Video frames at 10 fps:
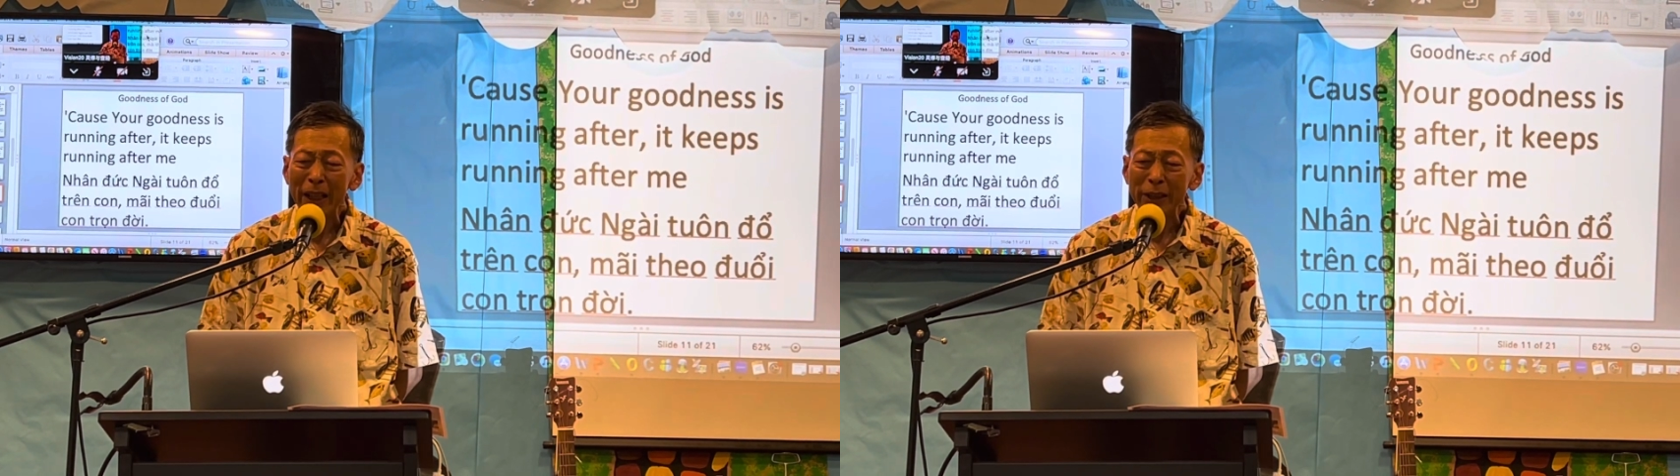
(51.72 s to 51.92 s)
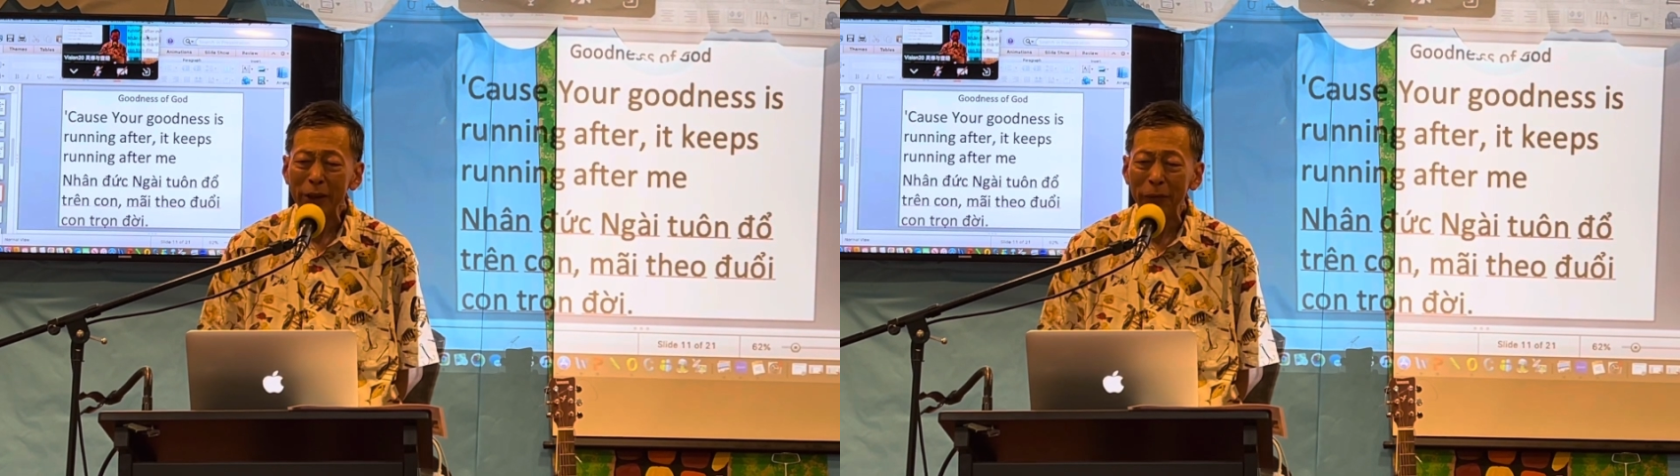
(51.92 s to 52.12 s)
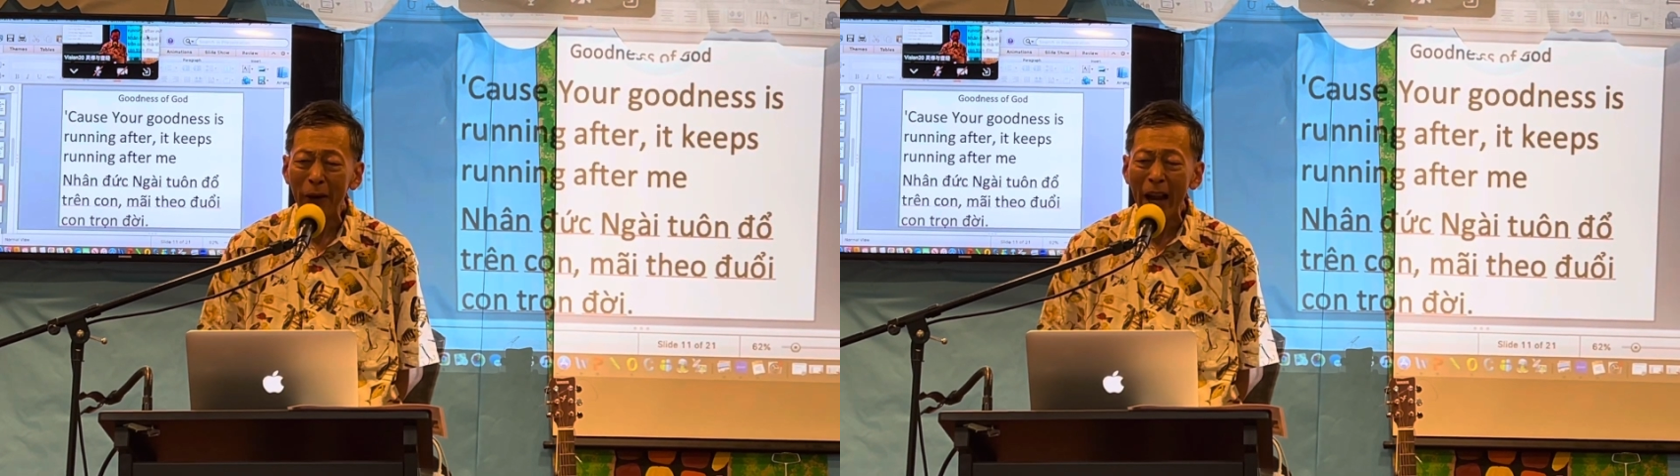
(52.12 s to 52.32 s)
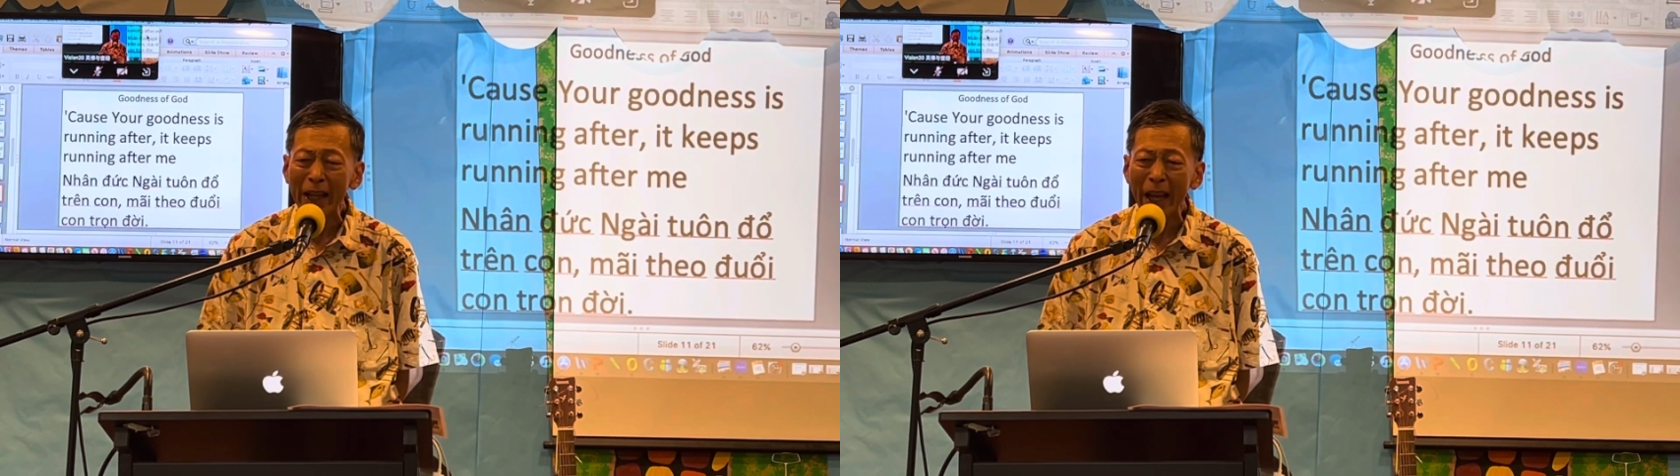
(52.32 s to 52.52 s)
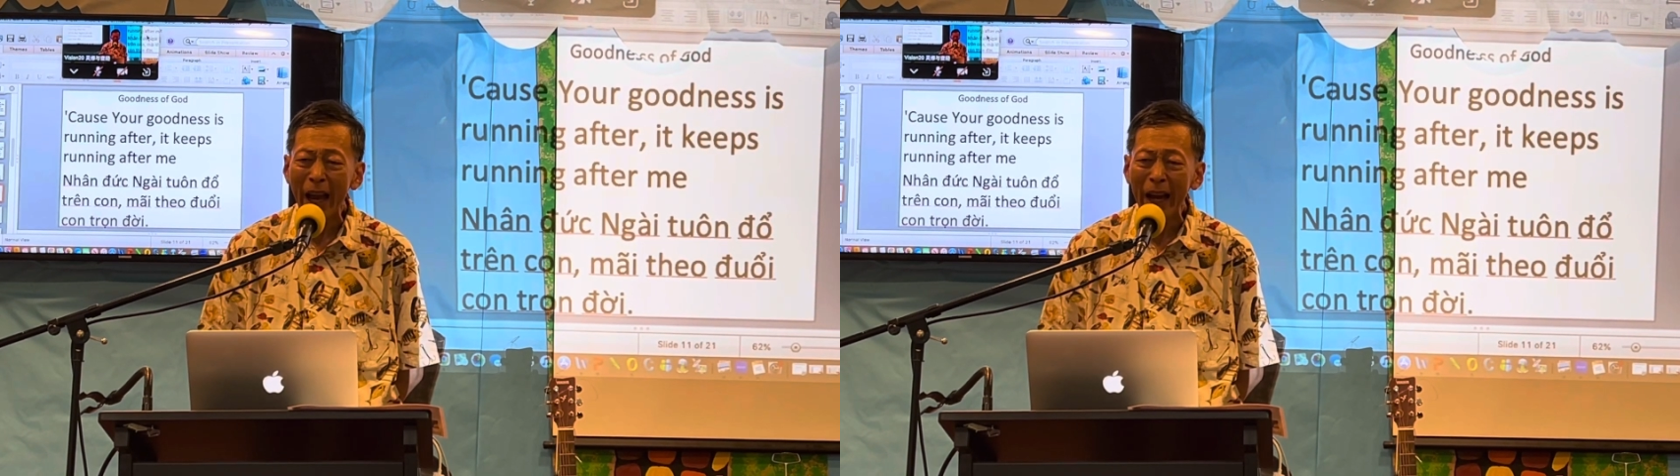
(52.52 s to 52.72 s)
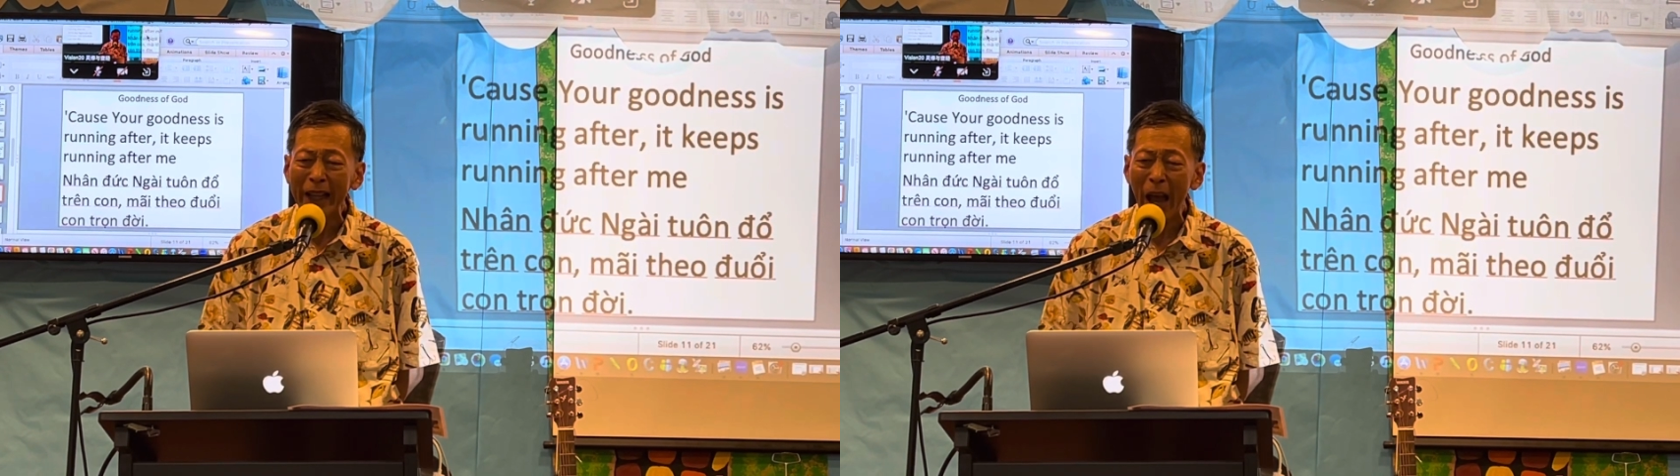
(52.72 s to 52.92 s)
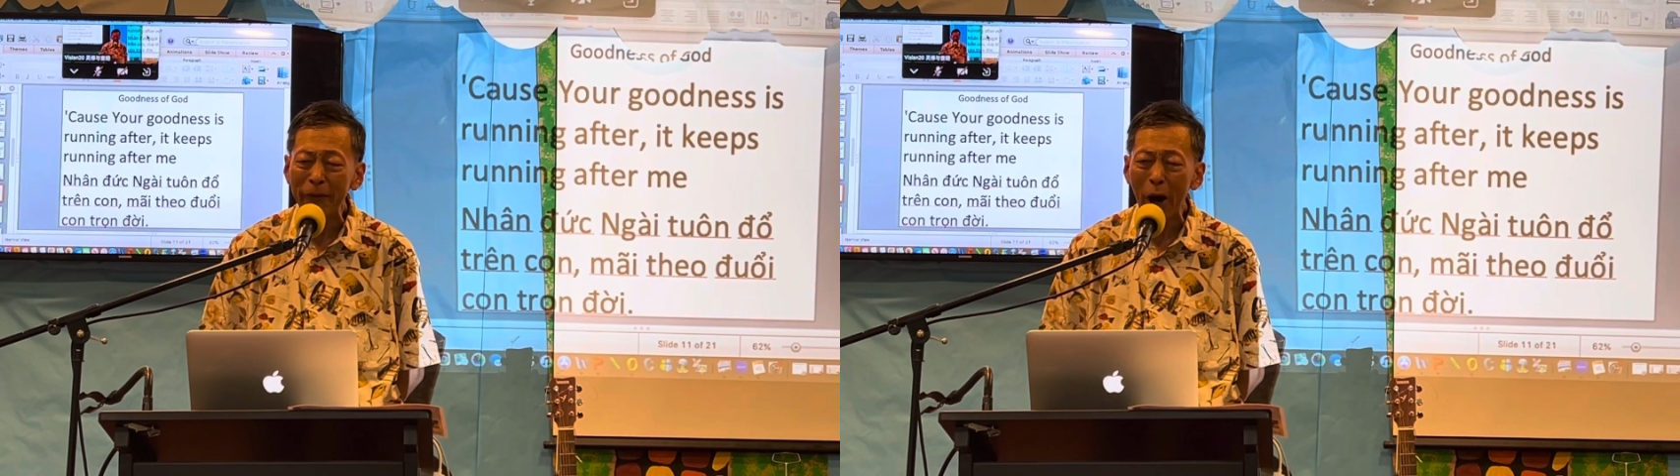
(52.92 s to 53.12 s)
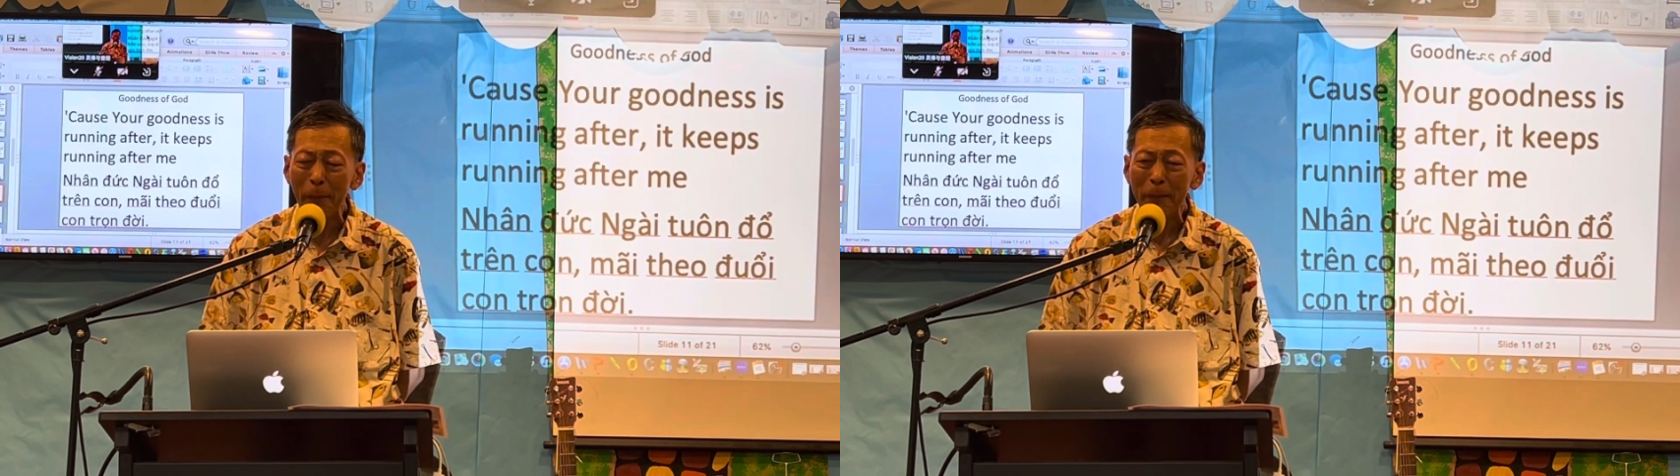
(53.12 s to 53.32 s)
So finally, I gave
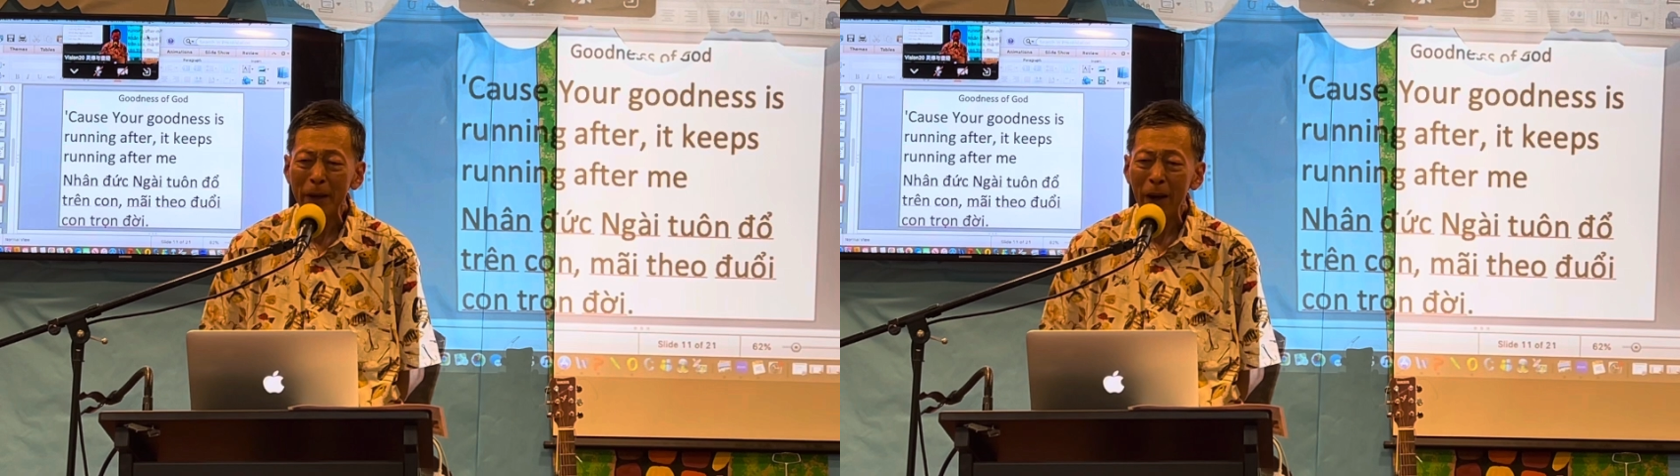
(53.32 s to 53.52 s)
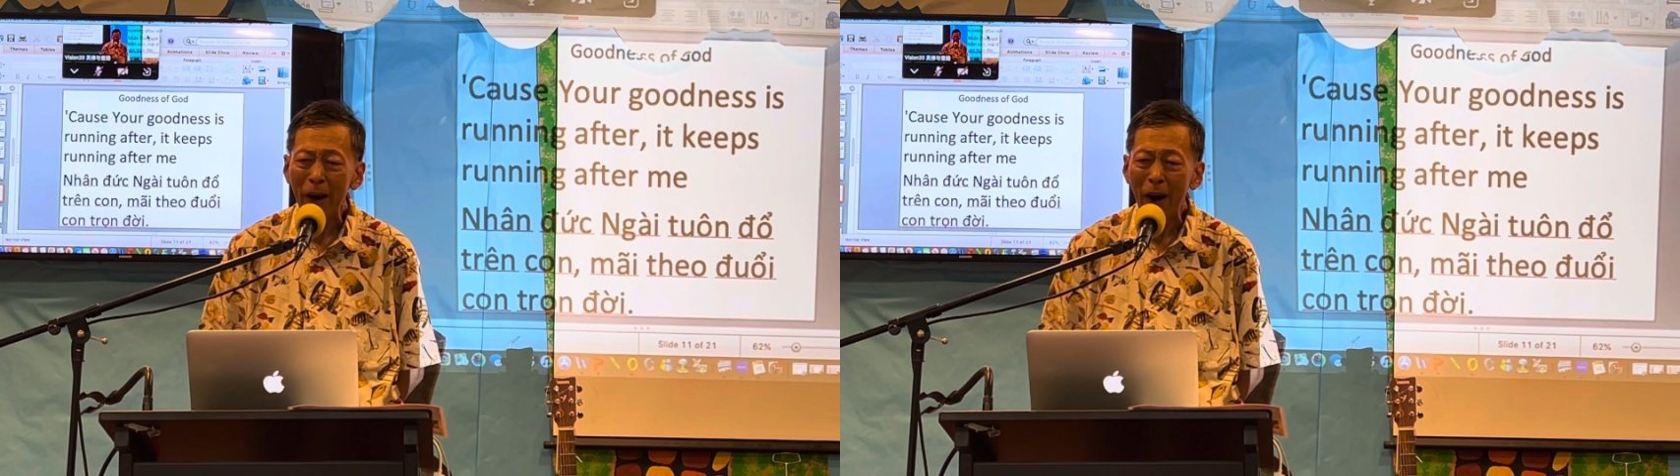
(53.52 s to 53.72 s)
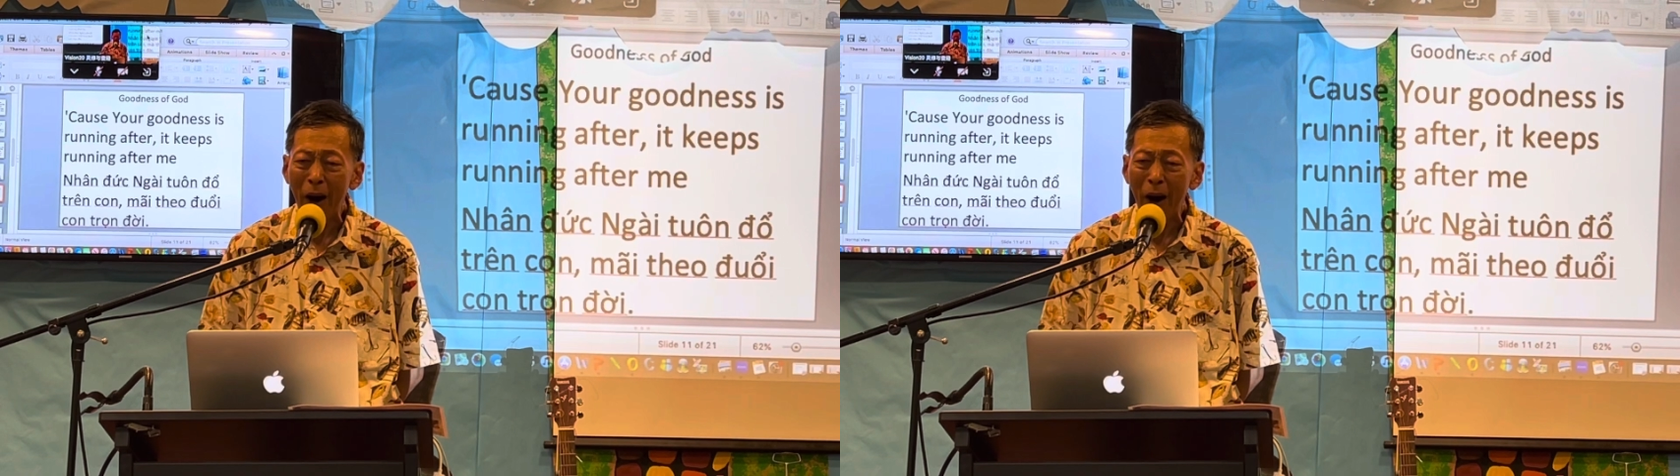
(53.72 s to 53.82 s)
up